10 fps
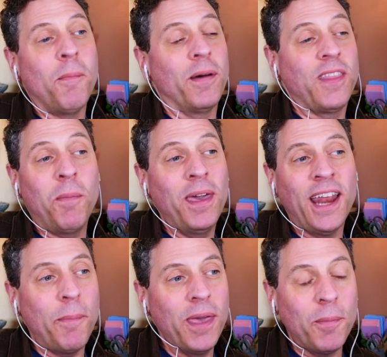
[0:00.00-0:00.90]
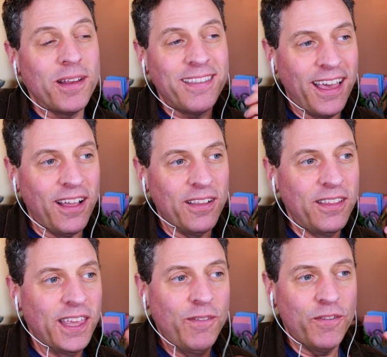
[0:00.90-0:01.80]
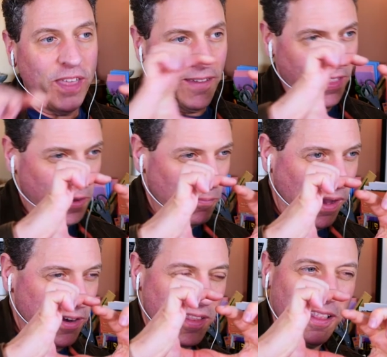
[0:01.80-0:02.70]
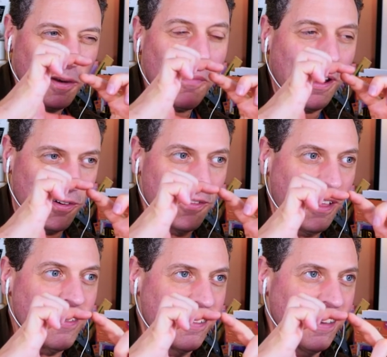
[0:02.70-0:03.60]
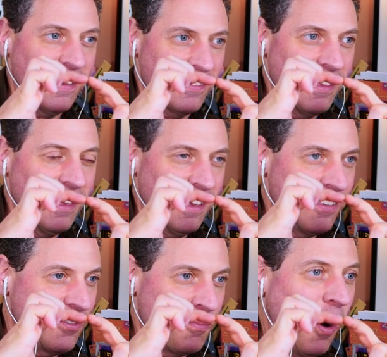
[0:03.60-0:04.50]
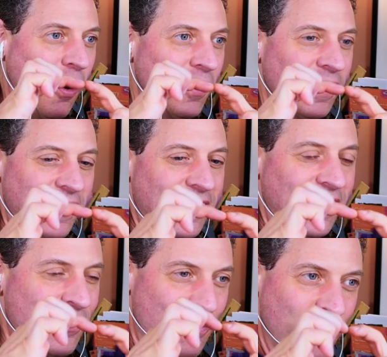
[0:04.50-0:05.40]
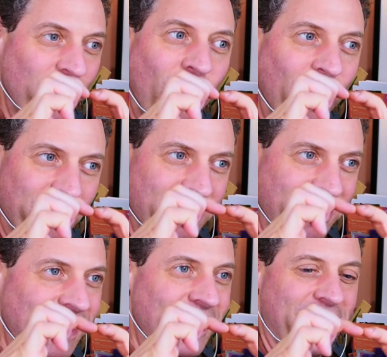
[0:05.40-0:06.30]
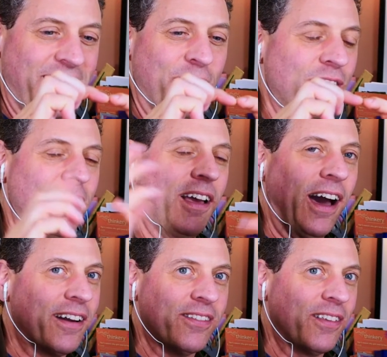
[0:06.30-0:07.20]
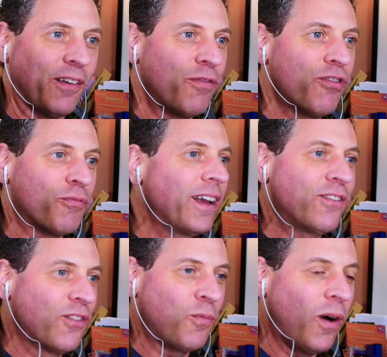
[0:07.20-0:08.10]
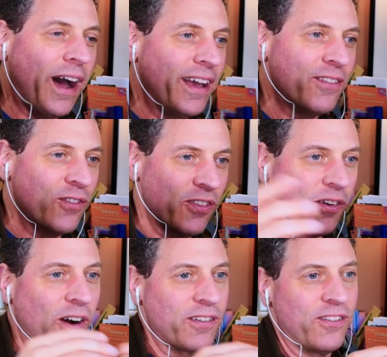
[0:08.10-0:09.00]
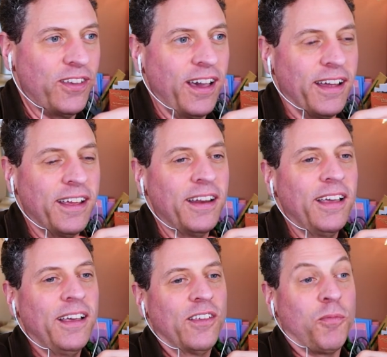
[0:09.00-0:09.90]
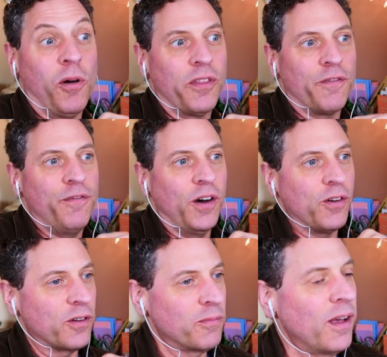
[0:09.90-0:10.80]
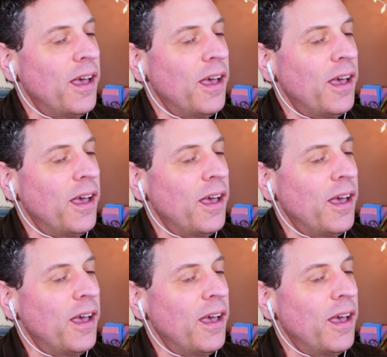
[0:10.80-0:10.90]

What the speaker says: But they may not be able to tell, even if they have that little monitor does exist. It's small. It's a little hard to see. It's like, honestly, it's like 3 inches wide. So it's a little hard to see on it. It's smaller than a phone.